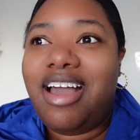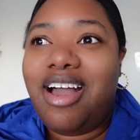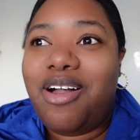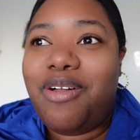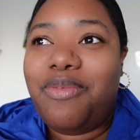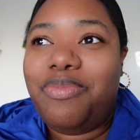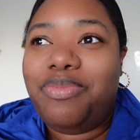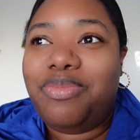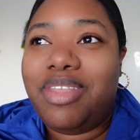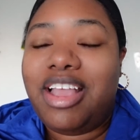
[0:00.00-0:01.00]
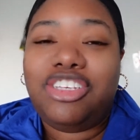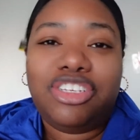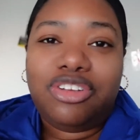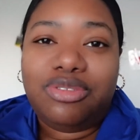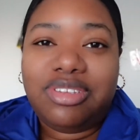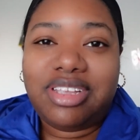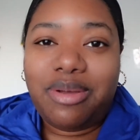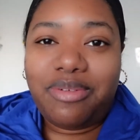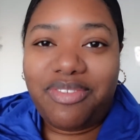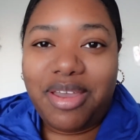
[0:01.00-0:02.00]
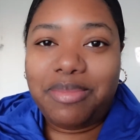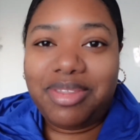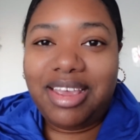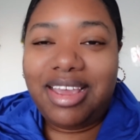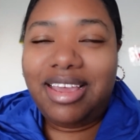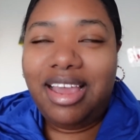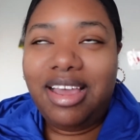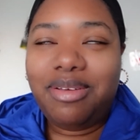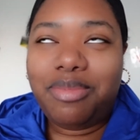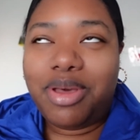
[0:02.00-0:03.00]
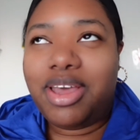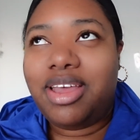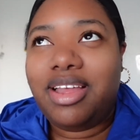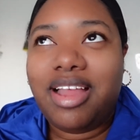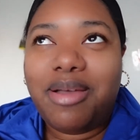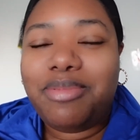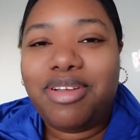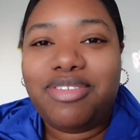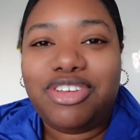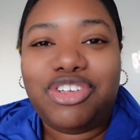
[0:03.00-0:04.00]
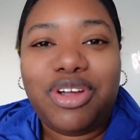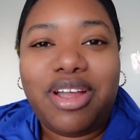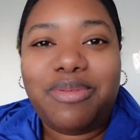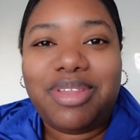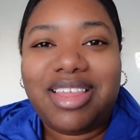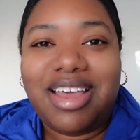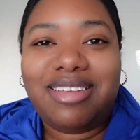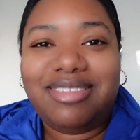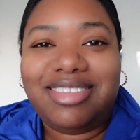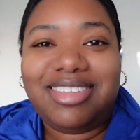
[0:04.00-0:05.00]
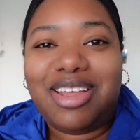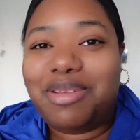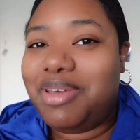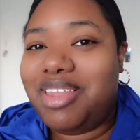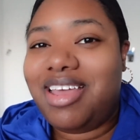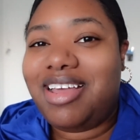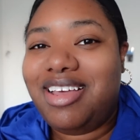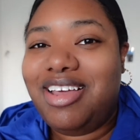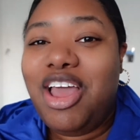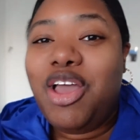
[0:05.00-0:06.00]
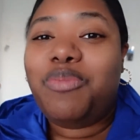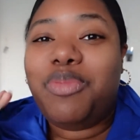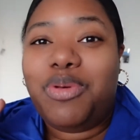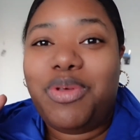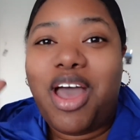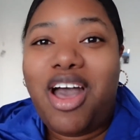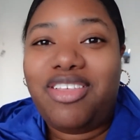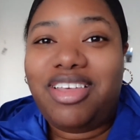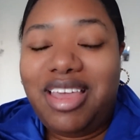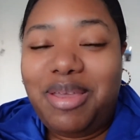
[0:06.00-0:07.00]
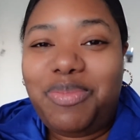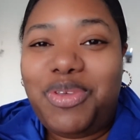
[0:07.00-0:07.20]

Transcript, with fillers: and just don't stay with family, but I'm not really sure what that's gonna be like. But I'll keep